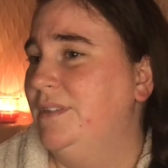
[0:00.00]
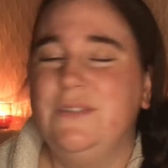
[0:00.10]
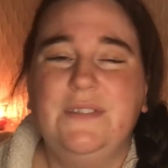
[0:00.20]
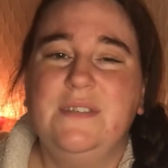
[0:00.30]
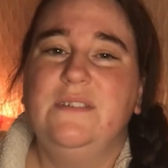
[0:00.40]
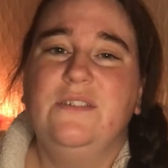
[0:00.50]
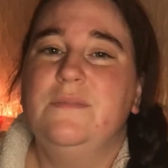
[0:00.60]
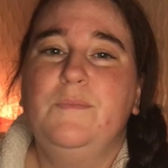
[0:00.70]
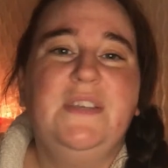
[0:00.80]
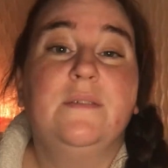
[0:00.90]

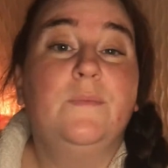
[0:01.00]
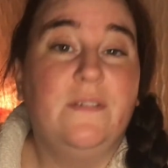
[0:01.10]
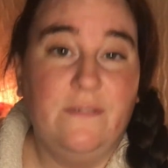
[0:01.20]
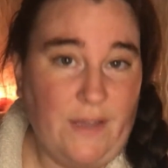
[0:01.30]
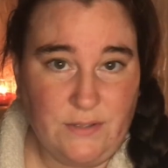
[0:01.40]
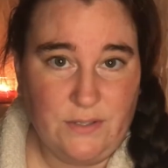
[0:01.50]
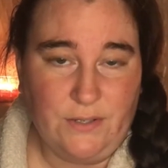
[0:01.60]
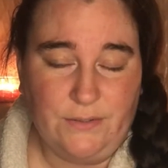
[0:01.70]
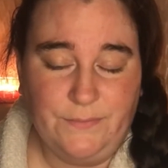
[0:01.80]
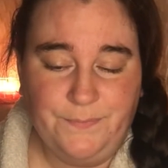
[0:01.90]
just be someone to vent
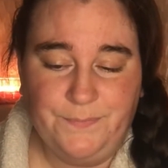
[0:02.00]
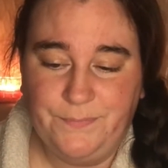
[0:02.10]
to.